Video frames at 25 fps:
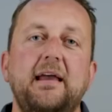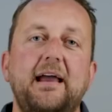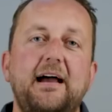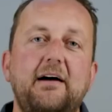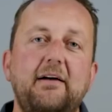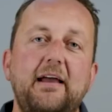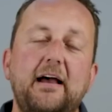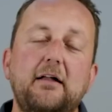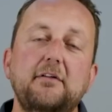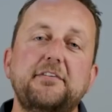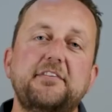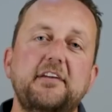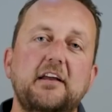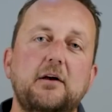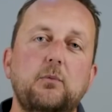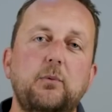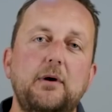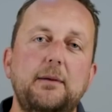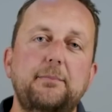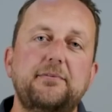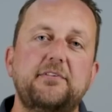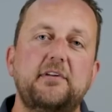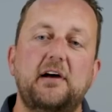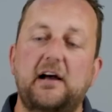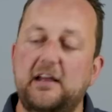Our Haltech
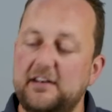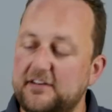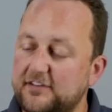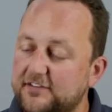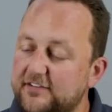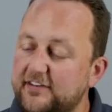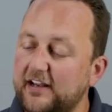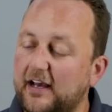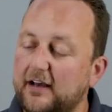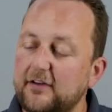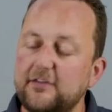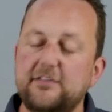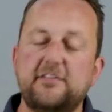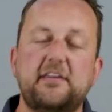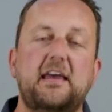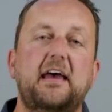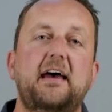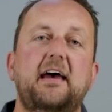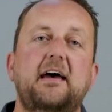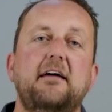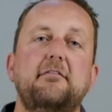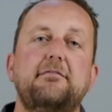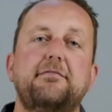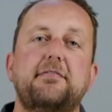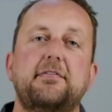website does
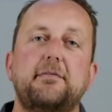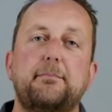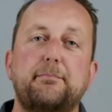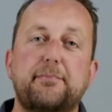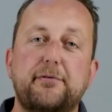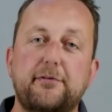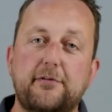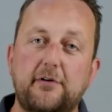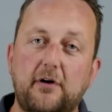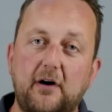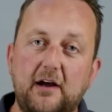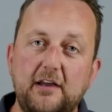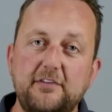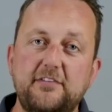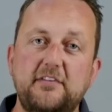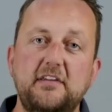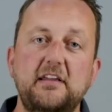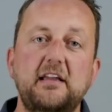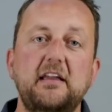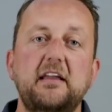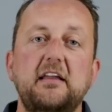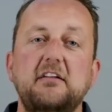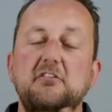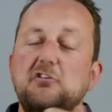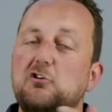have the
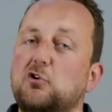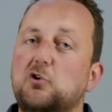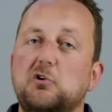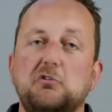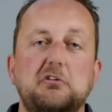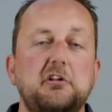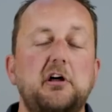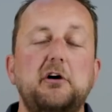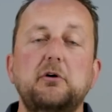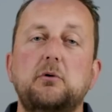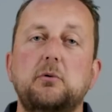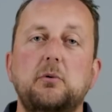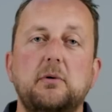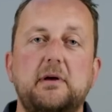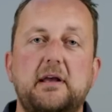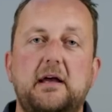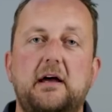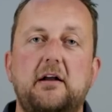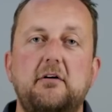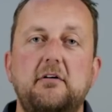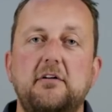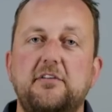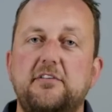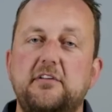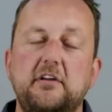pricing in your local
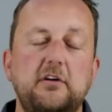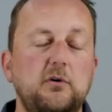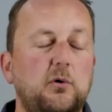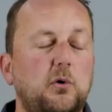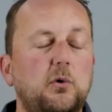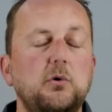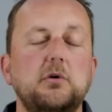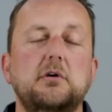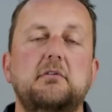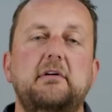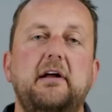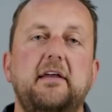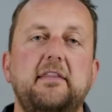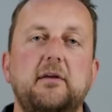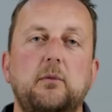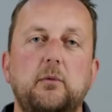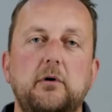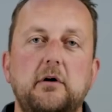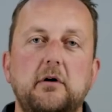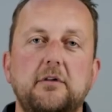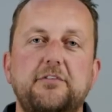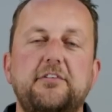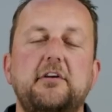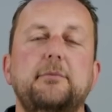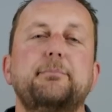currency all around the
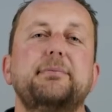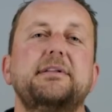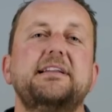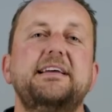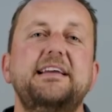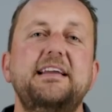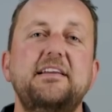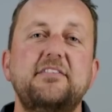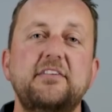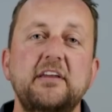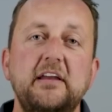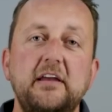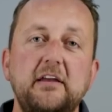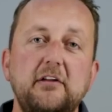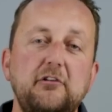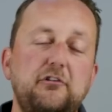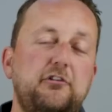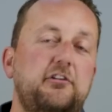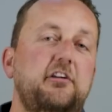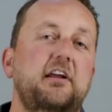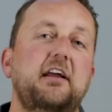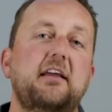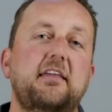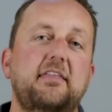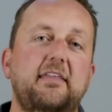world, so please
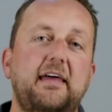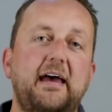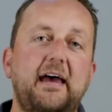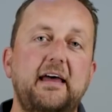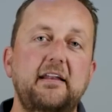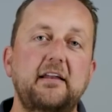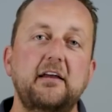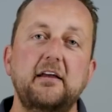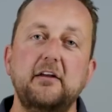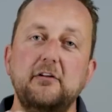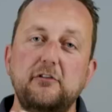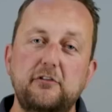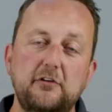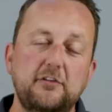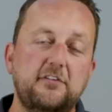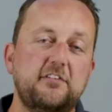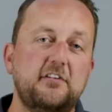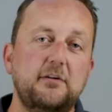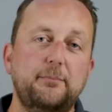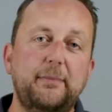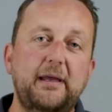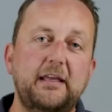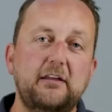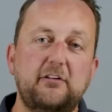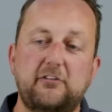check that just
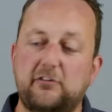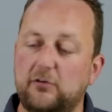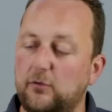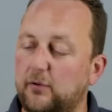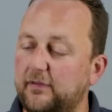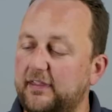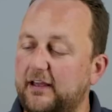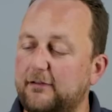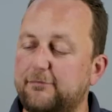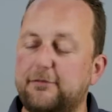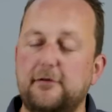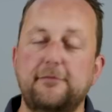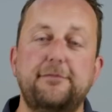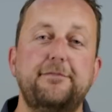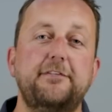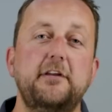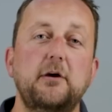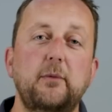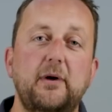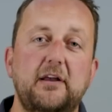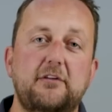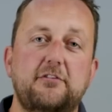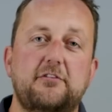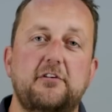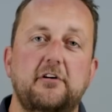to make sure that for a
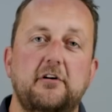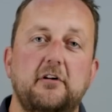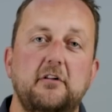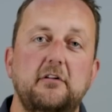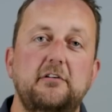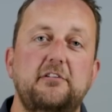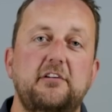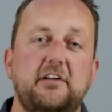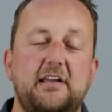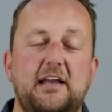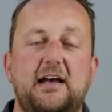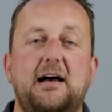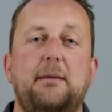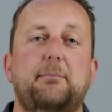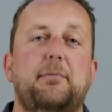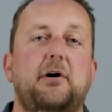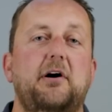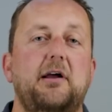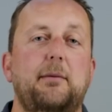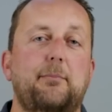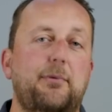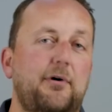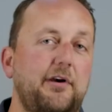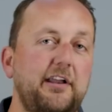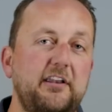few extra dollars you can't
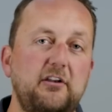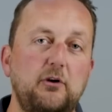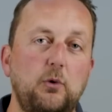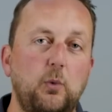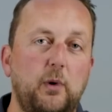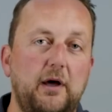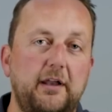buy a brand new